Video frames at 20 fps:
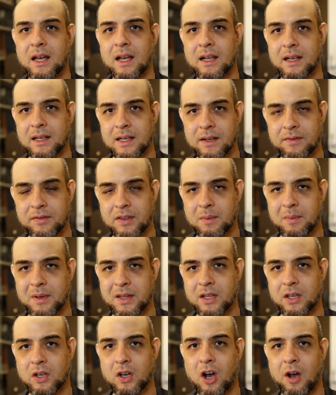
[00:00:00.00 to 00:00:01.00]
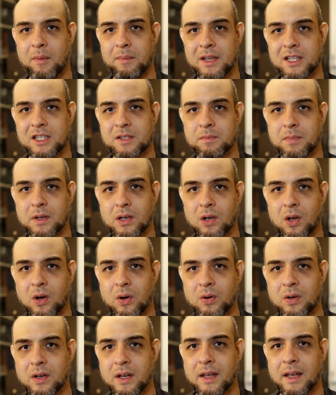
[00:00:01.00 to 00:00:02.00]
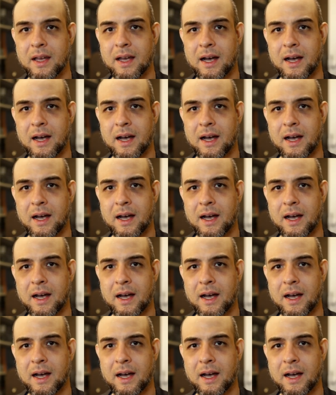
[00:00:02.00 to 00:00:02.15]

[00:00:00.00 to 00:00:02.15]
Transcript: leave them in the comments below.